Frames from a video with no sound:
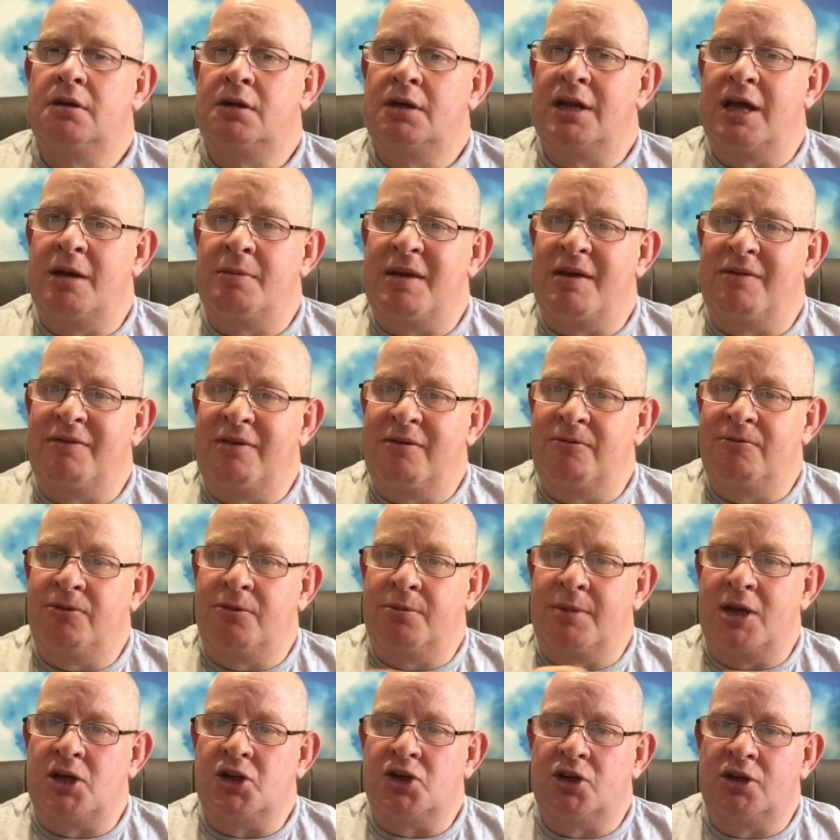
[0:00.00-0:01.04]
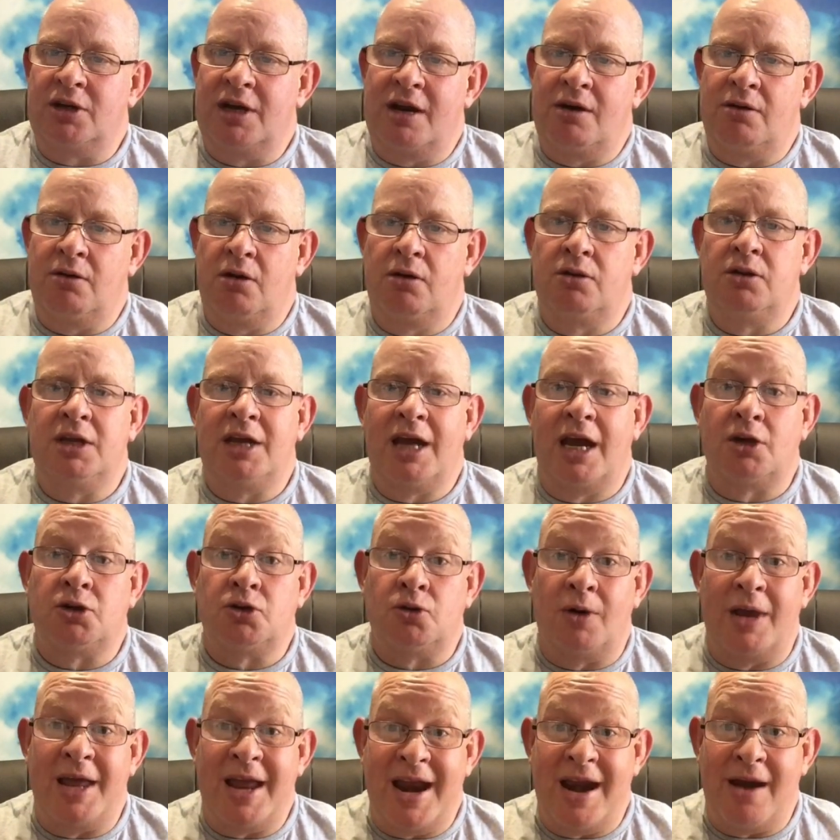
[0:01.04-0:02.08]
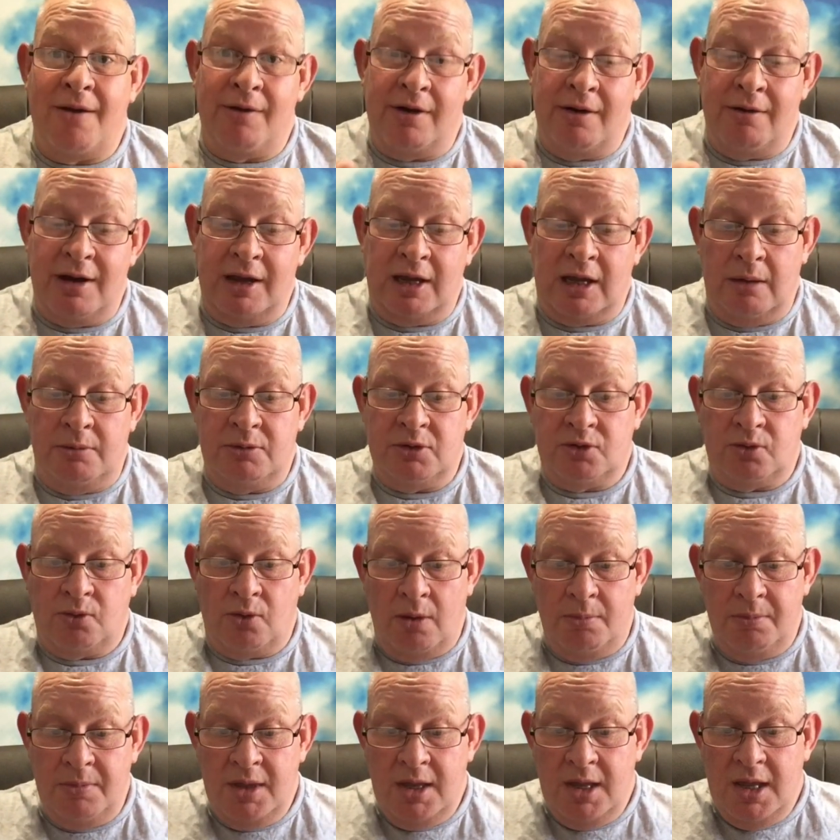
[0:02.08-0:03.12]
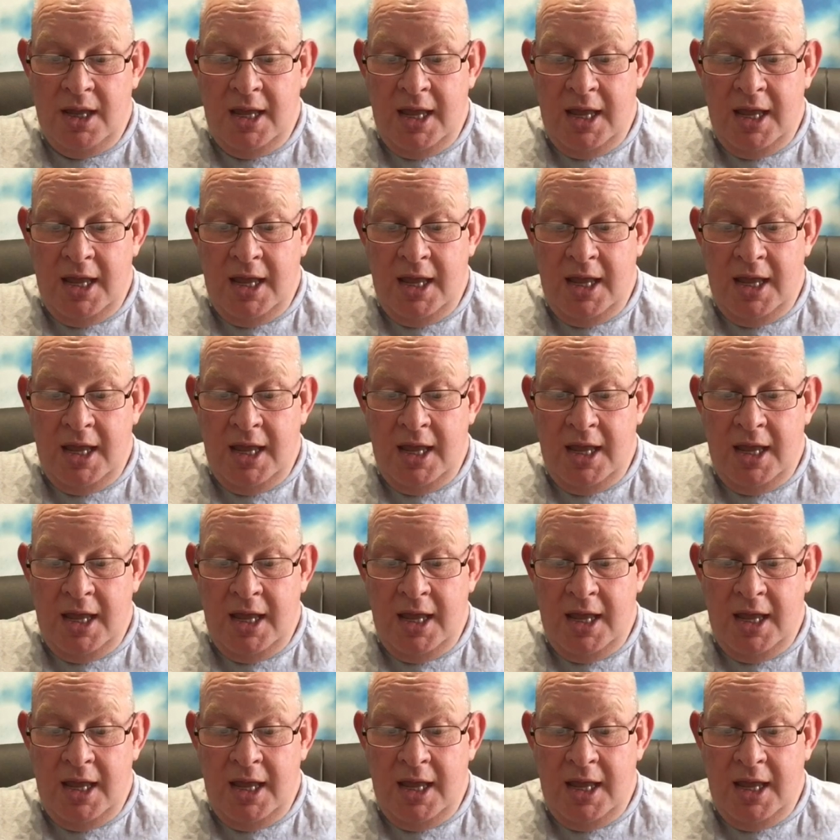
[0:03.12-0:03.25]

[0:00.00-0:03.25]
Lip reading: a little bit of information there on the actual area it comes from.